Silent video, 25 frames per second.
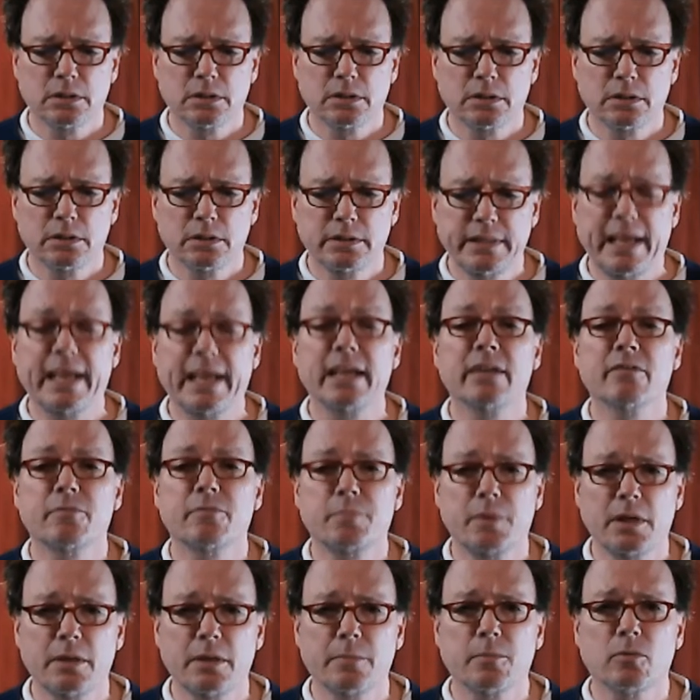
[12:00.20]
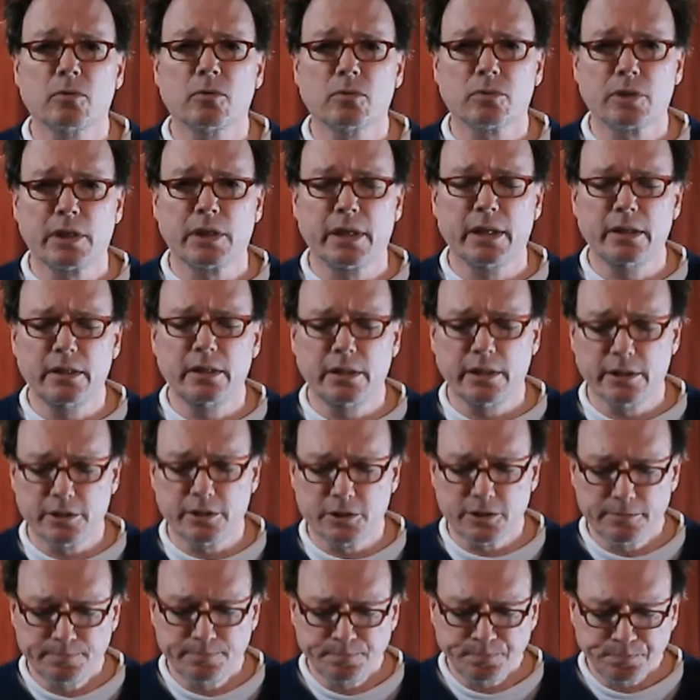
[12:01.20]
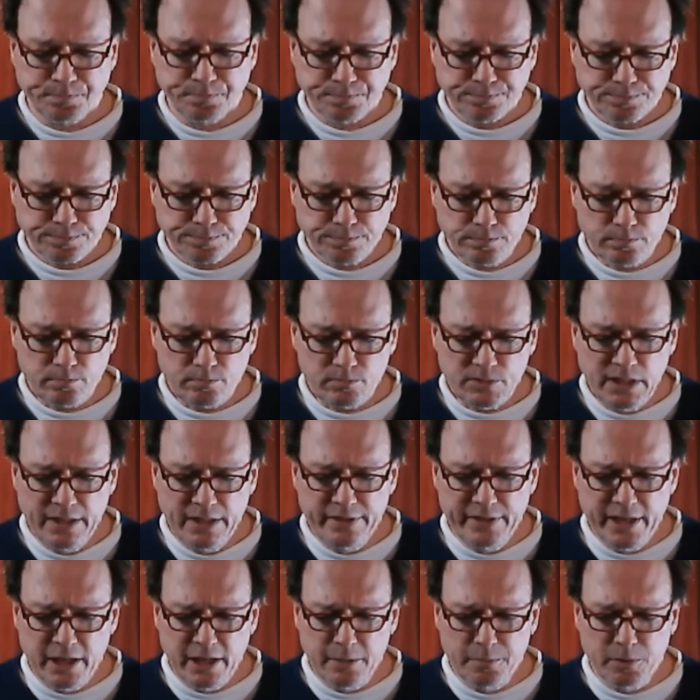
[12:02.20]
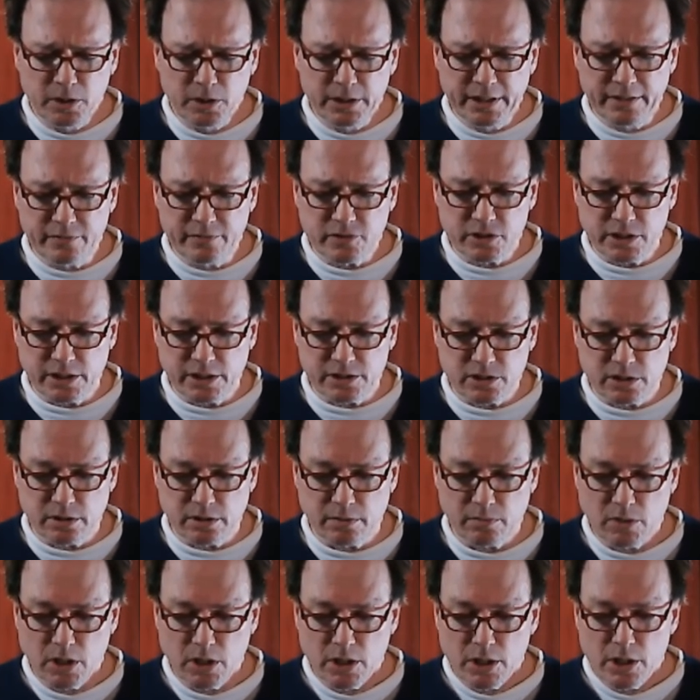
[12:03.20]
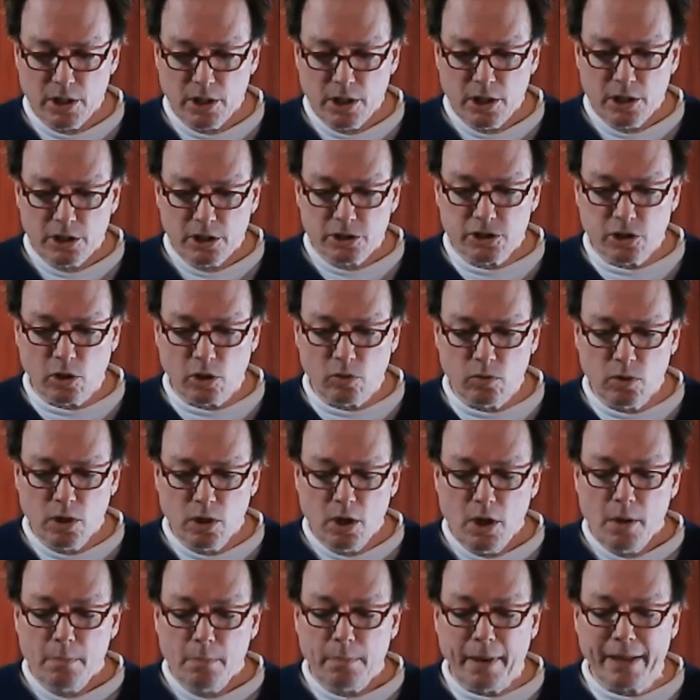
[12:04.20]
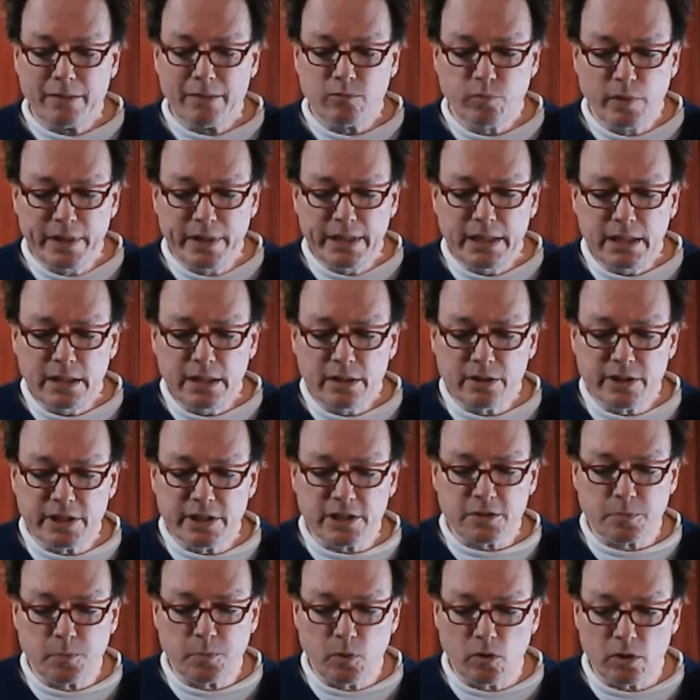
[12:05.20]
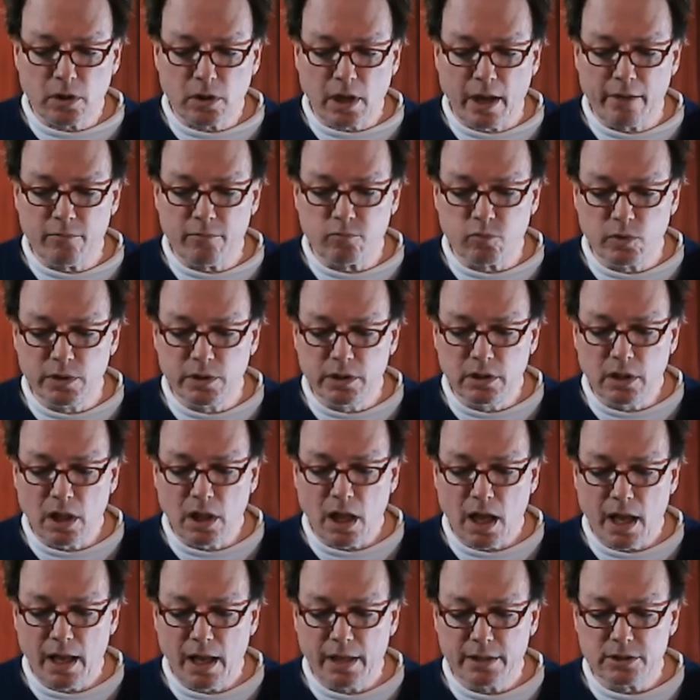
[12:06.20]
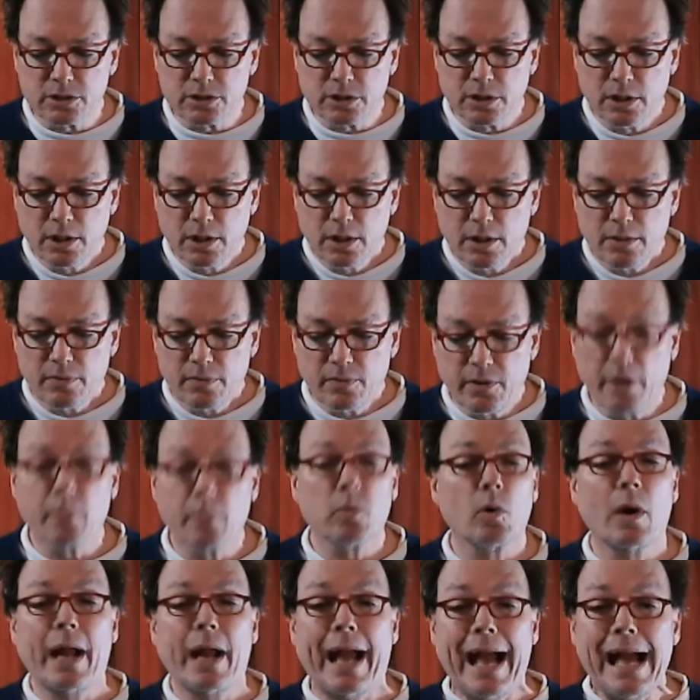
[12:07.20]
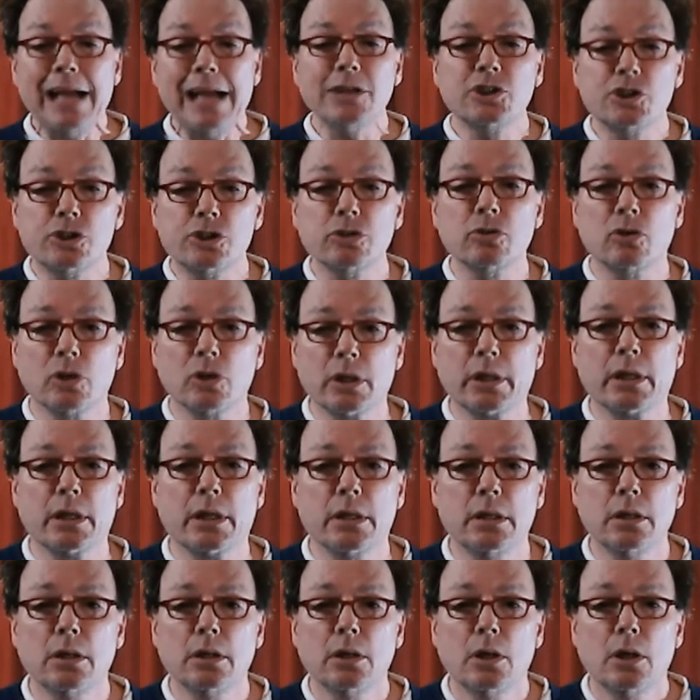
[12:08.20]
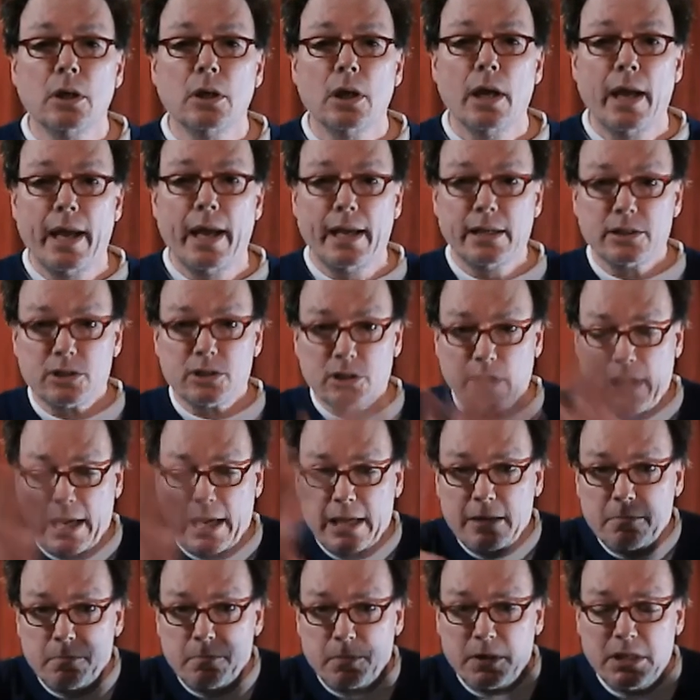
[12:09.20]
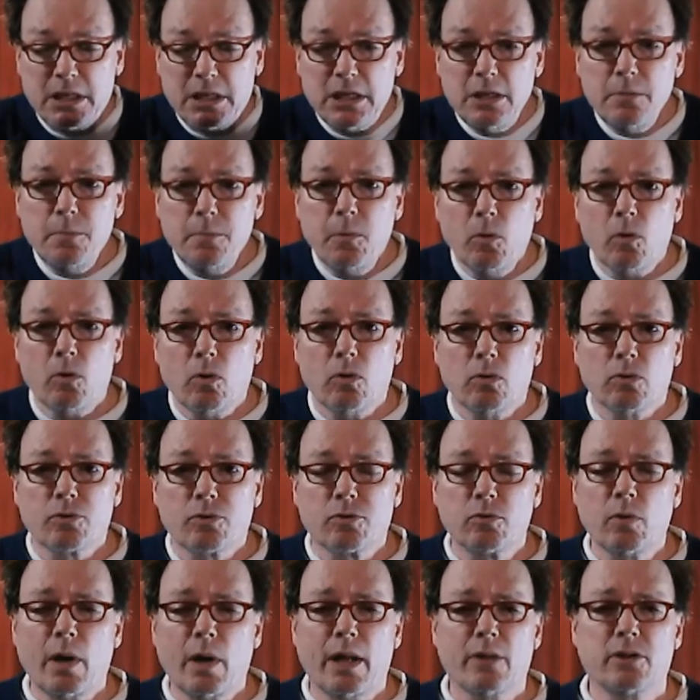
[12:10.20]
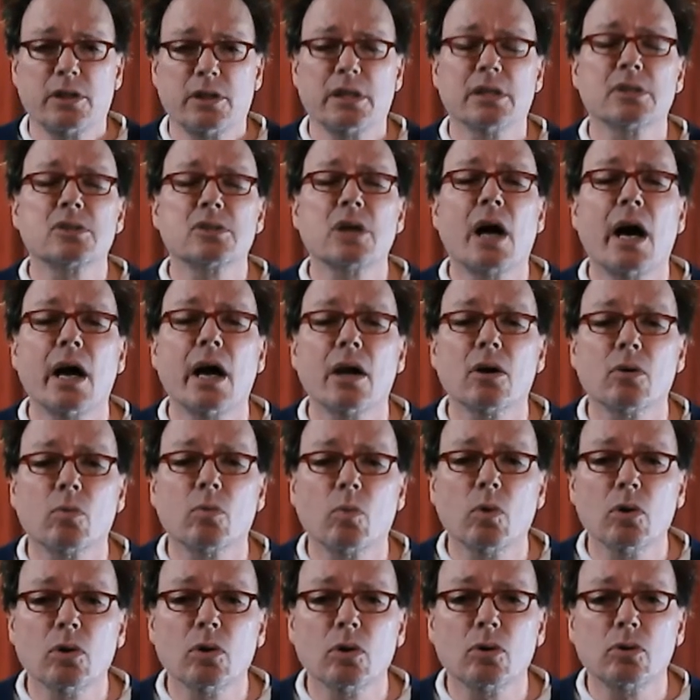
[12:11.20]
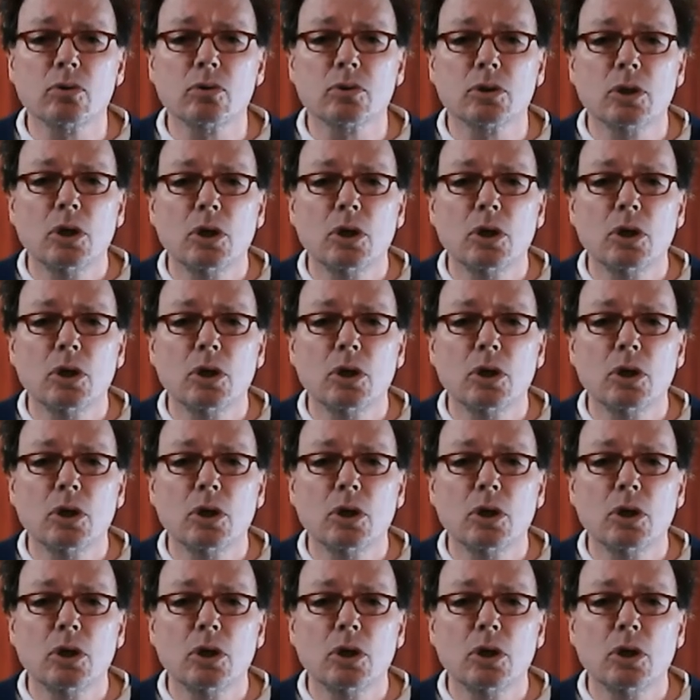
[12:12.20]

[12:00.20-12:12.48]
native people, the Indians, and their belief system. So by reading this book, I realized that we're actually, as a people throughout the entire world,